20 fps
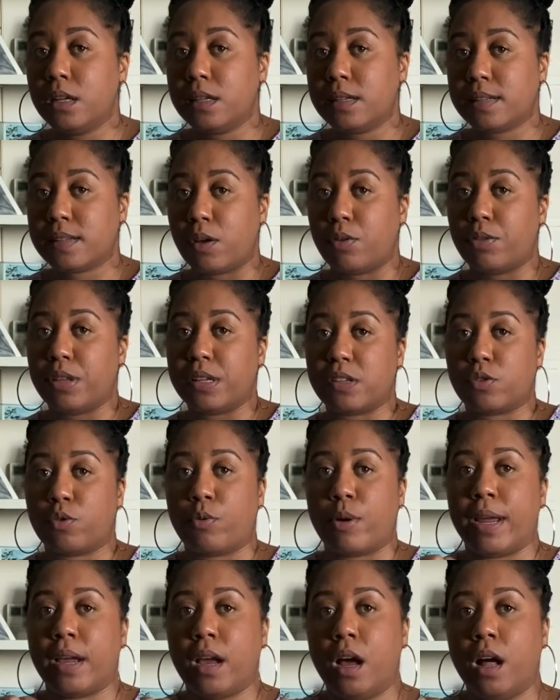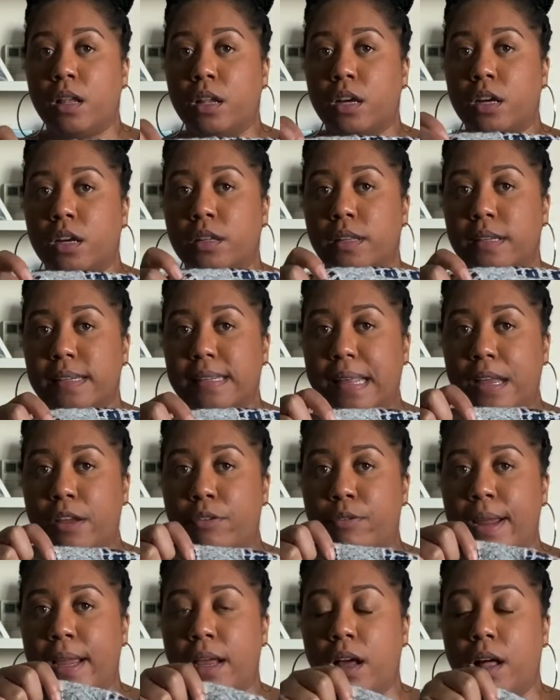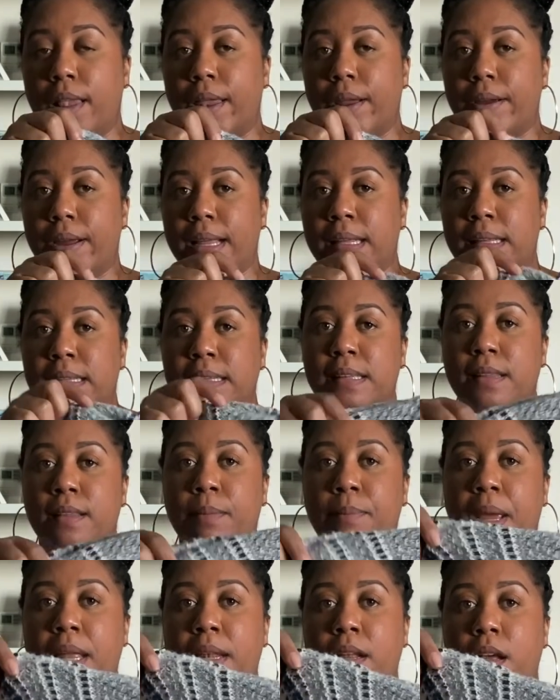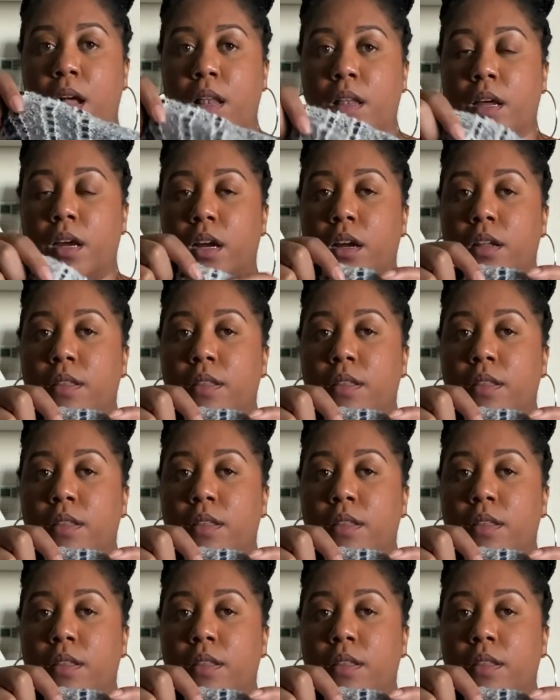So this gray color, this light gray color is the main color.